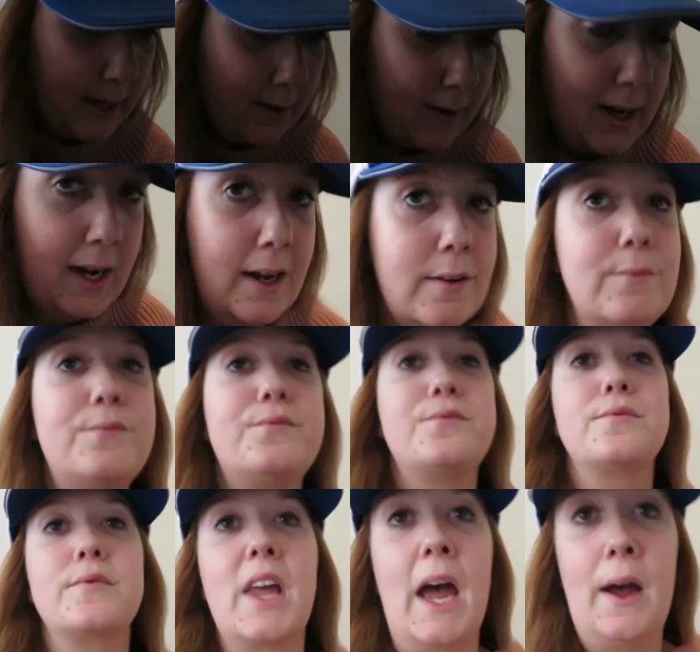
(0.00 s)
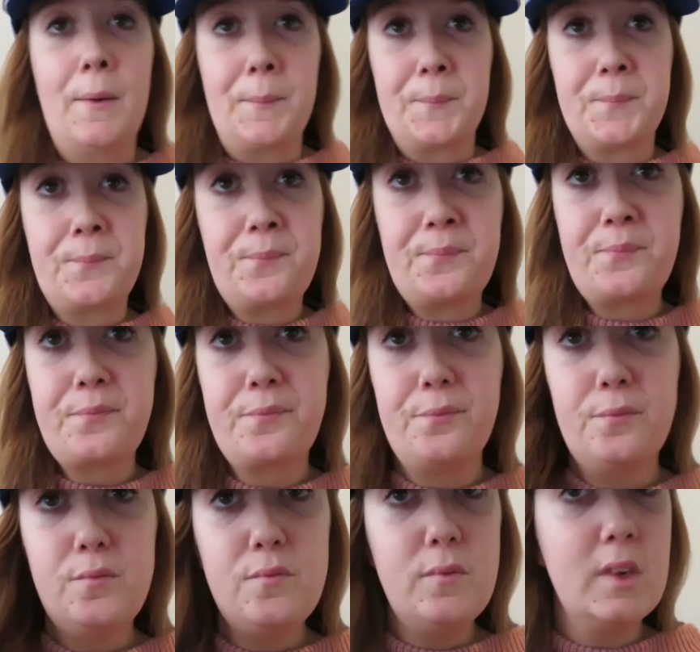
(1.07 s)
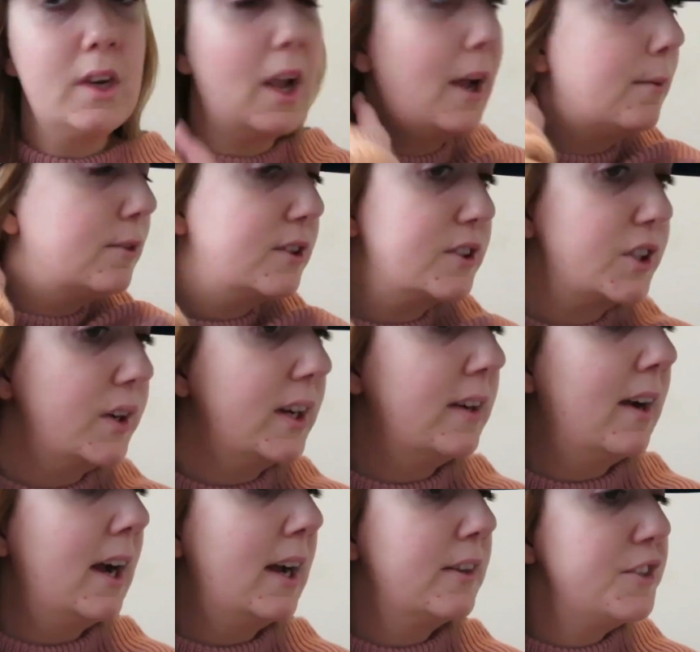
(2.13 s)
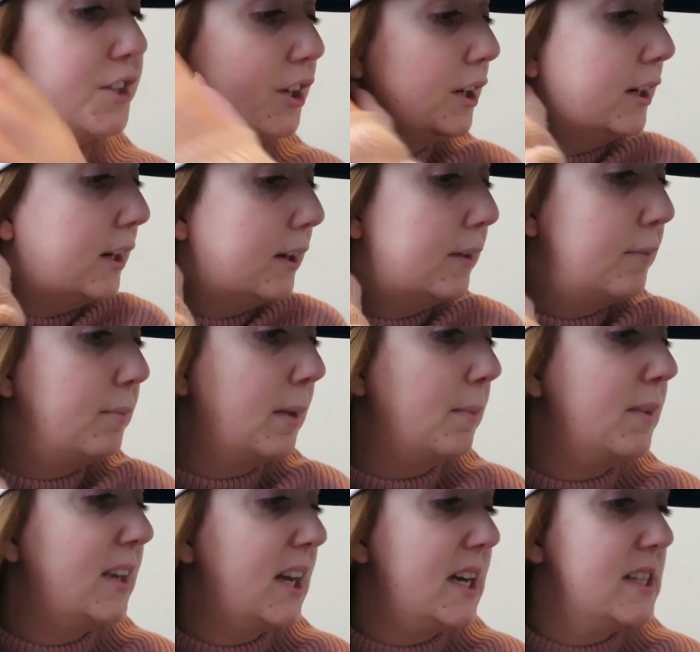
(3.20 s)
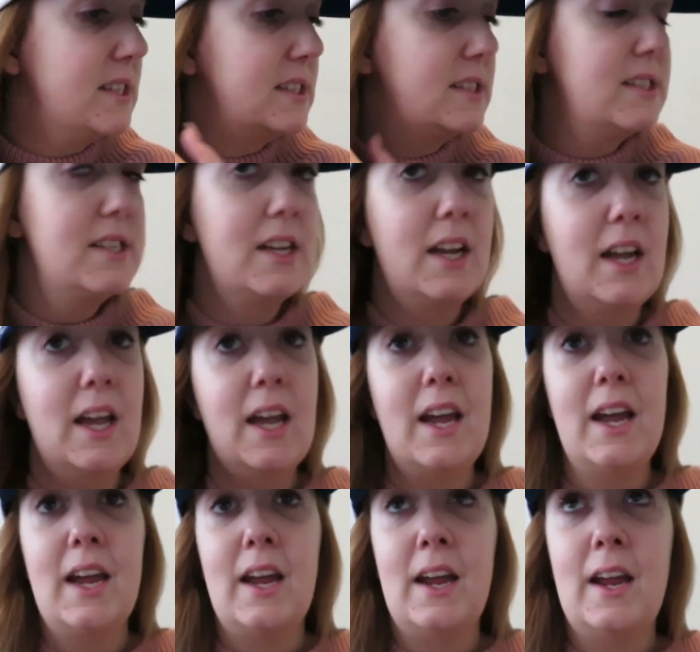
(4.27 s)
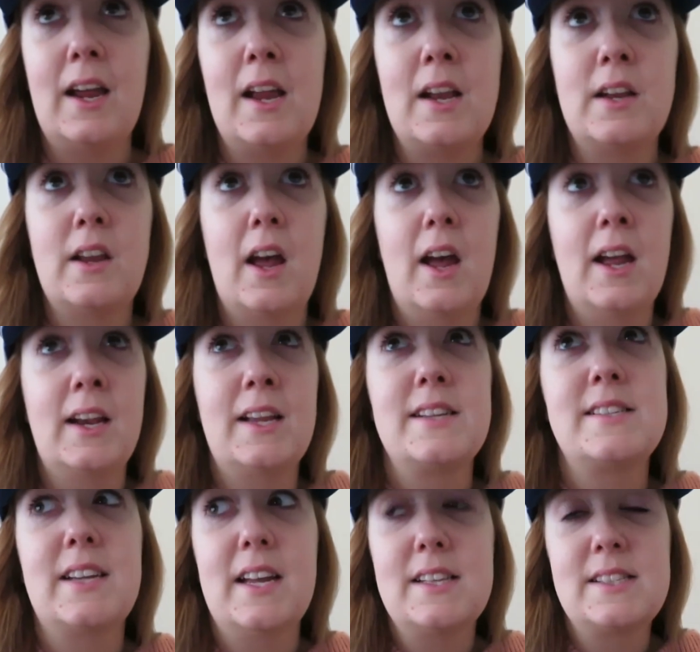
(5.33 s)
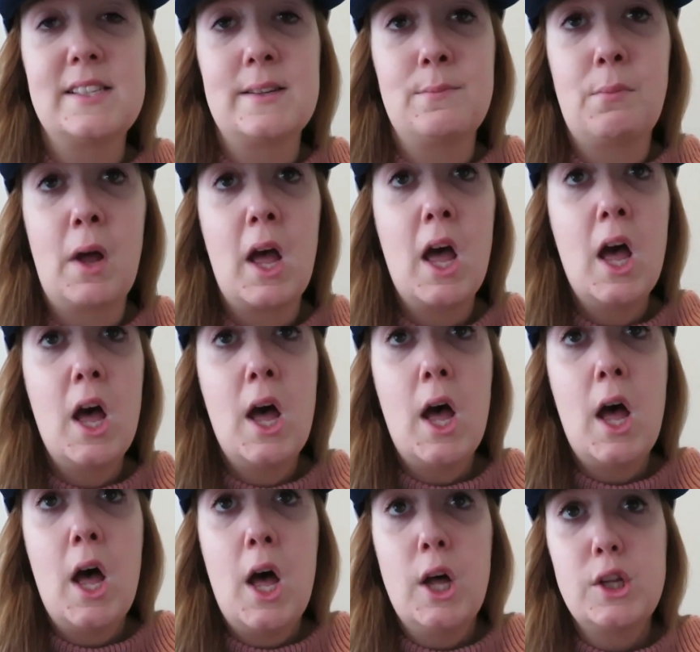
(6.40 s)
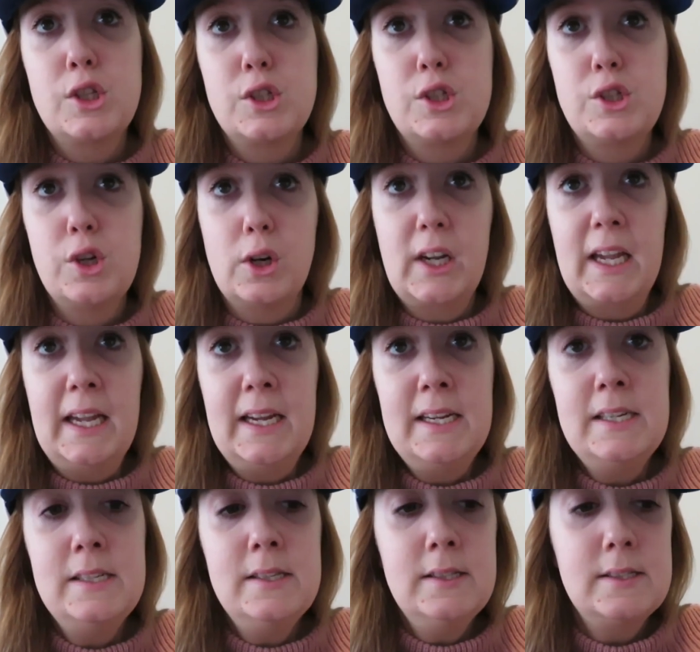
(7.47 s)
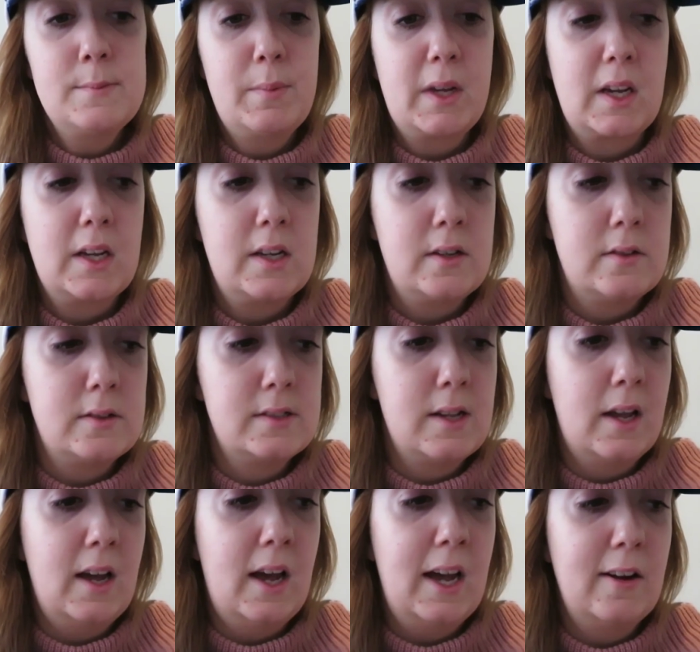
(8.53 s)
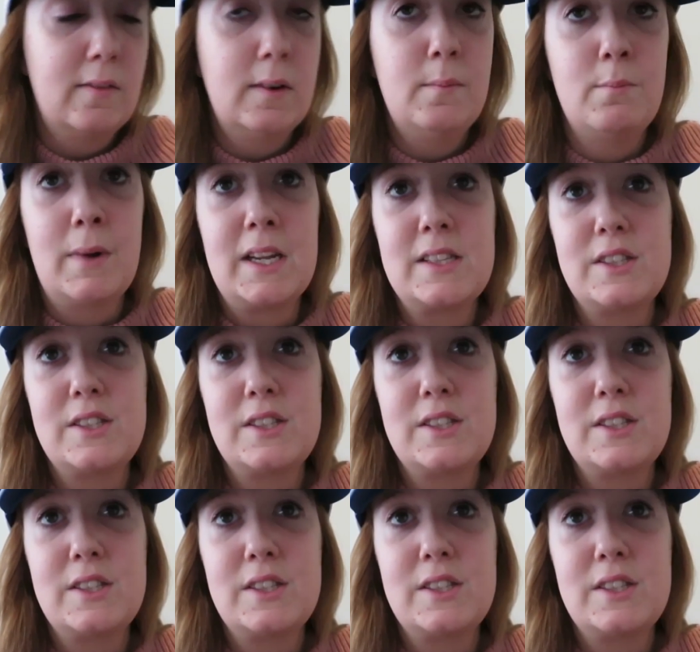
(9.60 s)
Anyway, I'm just going around to mum and dad's and I need to get some stockings because I ripped my